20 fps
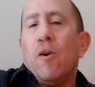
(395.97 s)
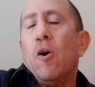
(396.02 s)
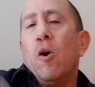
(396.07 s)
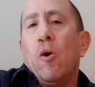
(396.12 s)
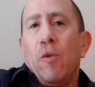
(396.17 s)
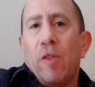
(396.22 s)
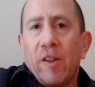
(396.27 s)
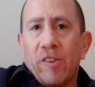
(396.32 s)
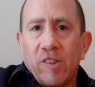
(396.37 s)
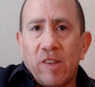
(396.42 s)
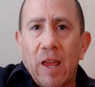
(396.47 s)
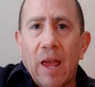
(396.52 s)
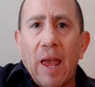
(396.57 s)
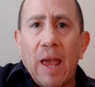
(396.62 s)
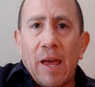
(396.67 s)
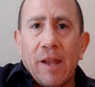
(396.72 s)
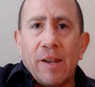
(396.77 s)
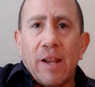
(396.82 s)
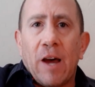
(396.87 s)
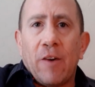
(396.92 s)
Oh, that's
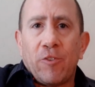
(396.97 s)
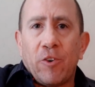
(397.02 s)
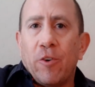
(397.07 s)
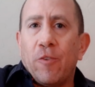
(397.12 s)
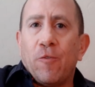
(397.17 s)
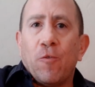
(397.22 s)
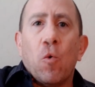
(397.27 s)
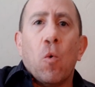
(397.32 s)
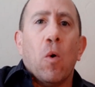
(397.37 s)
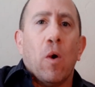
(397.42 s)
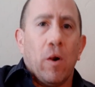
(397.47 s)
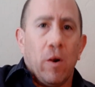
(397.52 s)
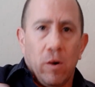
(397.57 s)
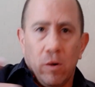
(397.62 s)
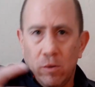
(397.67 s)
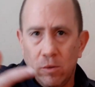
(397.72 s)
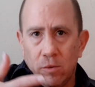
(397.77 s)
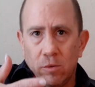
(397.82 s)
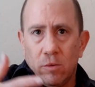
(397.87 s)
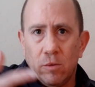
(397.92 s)
the and after
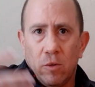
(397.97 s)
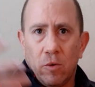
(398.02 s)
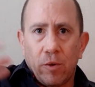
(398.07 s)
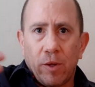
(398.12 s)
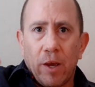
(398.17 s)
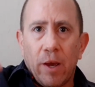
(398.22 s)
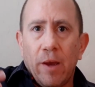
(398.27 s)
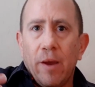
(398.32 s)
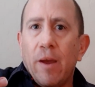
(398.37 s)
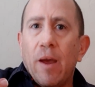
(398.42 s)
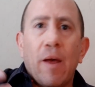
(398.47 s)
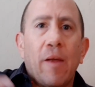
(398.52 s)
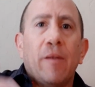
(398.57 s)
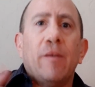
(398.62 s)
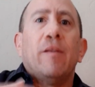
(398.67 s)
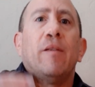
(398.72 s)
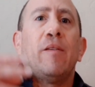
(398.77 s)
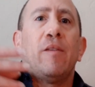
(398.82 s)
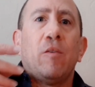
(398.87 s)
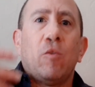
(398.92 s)
4, okay?
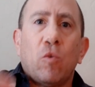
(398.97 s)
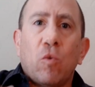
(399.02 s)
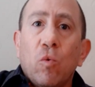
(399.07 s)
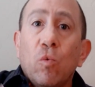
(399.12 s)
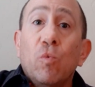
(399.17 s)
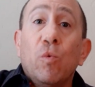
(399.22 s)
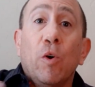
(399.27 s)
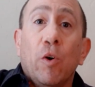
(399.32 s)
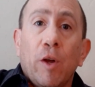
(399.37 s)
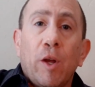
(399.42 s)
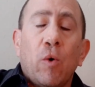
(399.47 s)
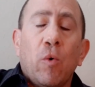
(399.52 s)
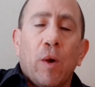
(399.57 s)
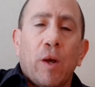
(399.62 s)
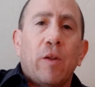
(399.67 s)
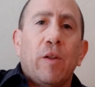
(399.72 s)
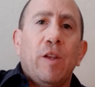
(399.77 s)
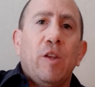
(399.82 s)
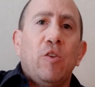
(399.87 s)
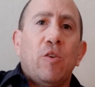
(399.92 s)
And really
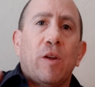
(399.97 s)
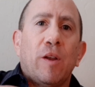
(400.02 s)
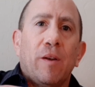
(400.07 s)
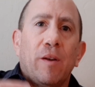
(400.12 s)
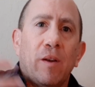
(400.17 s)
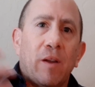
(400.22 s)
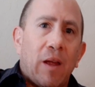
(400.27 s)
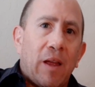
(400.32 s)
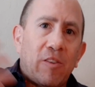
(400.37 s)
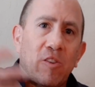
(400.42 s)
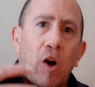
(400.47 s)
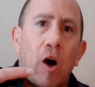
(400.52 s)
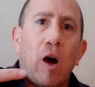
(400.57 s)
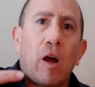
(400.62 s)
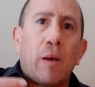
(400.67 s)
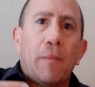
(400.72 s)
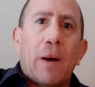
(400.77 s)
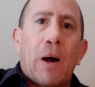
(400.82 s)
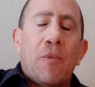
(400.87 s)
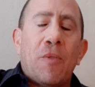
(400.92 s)
quickly you can
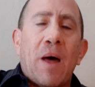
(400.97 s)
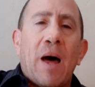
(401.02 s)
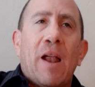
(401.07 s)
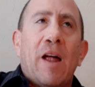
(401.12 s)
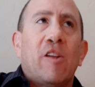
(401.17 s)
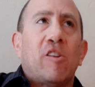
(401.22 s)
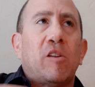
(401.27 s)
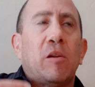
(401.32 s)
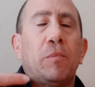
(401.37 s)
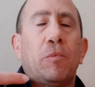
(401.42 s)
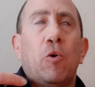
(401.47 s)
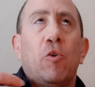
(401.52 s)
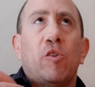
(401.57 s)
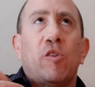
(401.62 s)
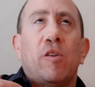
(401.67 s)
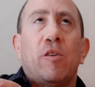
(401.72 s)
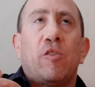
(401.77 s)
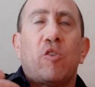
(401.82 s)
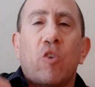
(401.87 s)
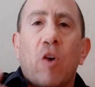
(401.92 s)
talk about that as opposed
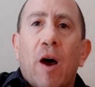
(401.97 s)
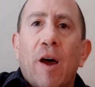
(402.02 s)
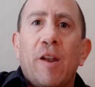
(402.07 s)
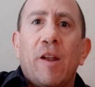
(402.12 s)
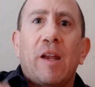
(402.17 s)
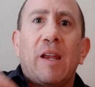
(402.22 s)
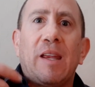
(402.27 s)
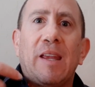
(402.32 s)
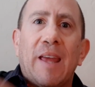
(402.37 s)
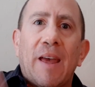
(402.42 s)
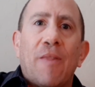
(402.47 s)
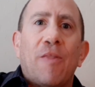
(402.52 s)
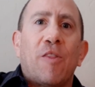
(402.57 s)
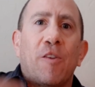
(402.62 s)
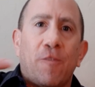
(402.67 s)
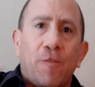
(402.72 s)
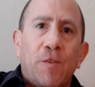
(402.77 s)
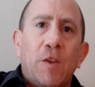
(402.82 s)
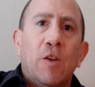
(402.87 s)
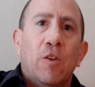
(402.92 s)
to try to get the
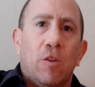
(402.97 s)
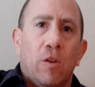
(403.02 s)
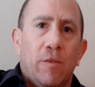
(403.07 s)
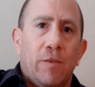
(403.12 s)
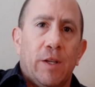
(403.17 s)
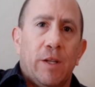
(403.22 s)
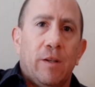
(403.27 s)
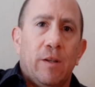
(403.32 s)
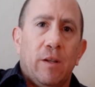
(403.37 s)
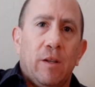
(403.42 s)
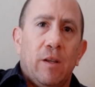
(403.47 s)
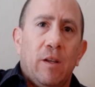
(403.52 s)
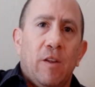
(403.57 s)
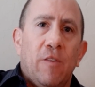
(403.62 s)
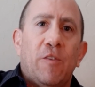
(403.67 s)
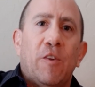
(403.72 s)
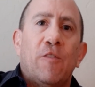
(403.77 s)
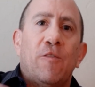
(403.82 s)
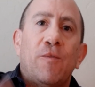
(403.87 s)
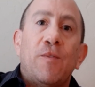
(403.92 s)
feel of it
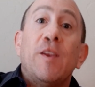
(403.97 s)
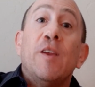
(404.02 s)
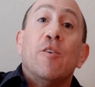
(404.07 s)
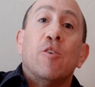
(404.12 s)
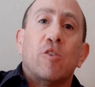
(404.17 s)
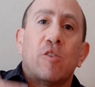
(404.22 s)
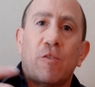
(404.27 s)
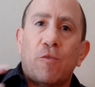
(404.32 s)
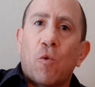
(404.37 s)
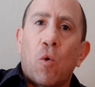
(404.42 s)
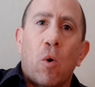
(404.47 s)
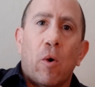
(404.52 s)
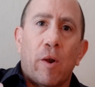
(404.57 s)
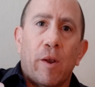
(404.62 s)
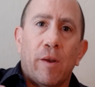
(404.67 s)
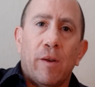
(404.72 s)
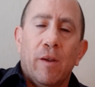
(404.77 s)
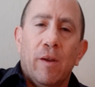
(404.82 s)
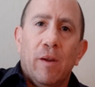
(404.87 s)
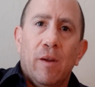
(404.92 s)
if it feels
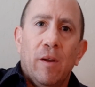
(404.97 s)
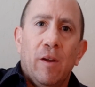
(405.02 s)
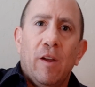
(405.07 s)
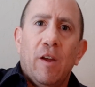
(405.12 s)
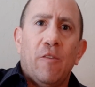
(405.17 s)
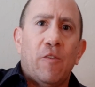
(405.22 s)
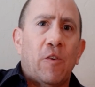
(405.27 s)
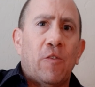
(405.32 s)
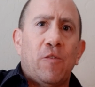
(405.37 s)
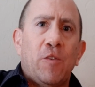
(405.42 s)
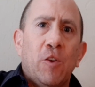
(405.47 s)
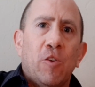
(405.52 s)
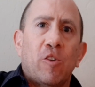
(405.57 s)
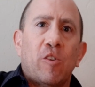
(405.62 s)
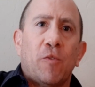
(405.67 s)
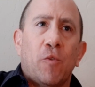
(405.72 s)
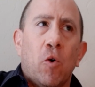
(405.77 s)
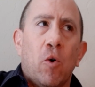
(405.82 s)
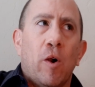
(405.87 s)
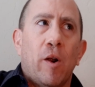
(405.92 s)
foreign. If it feels
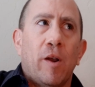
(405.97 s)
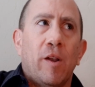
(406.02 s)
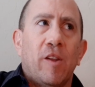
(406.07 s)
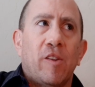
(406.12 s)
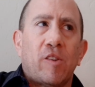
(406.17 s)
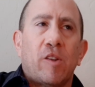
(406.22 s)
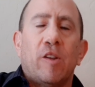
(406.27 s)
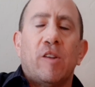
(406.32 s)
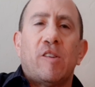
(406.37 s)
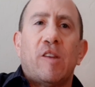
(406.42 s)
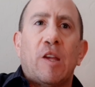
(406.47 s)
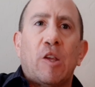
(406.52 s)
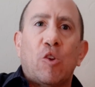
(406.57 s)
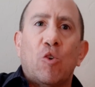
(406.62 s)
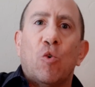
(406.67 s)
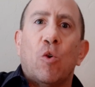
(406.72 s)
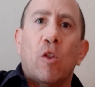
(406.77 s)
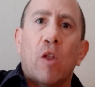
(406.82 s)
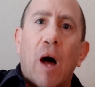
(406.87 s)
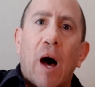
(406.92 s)
foreign, it's going to take
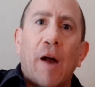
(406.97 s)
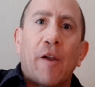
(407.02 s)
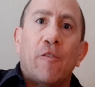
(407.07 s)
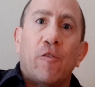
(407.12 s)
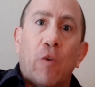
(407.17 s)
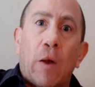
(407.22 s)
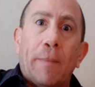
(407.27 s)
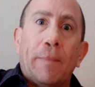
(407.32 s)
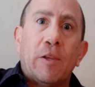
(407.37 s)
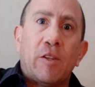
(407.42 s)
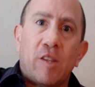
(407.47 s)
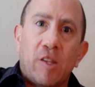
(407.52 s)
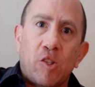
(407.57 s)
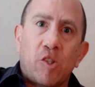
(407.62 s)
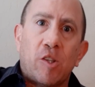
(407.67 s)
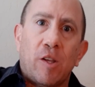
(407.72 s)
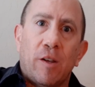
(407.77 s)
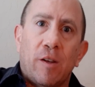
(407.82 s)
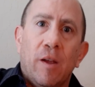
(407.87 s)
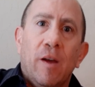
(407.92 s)
you a lot of
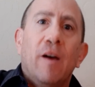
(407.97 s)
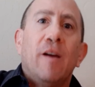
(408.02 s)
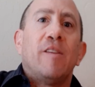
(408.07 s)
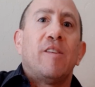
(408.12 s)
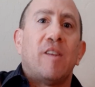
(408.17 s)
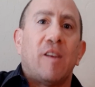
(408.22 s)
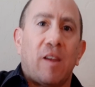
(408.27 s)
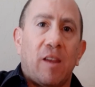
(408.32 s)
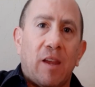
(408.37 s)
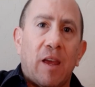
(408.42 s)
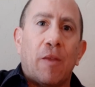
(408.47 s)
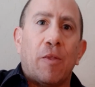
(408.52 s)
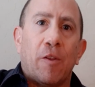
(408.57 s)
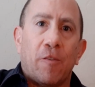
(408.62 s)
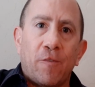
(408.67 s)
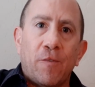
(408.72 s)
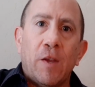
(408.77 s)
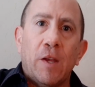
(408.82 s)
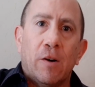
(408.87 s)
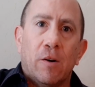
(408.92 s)
repetition to get the
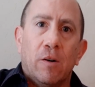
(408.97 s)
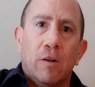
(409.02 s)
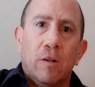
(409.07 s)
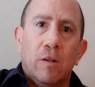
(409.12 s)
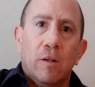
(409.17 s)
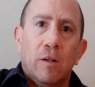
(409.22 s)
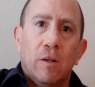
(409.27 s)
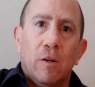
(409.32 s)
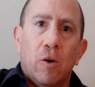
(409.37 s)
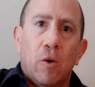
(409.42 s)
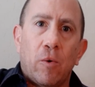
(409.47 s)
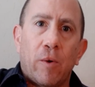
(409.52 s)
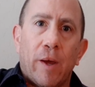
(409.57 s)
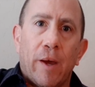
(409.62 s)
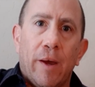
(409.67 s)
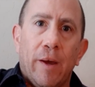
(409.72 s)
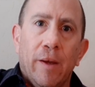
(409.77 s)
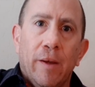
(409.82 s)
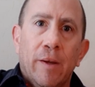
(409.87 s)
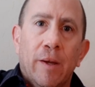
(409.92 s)
feel,
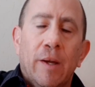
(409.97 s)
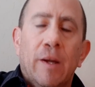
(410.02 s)
okay?